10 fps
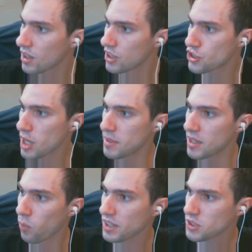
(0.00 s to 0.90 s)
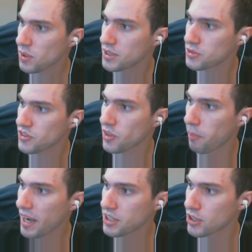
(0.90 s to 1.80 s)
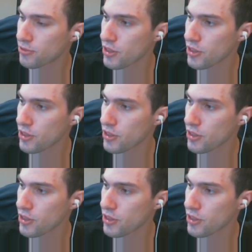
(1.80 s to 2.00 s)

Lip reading: Jamie, what do I use as a binder for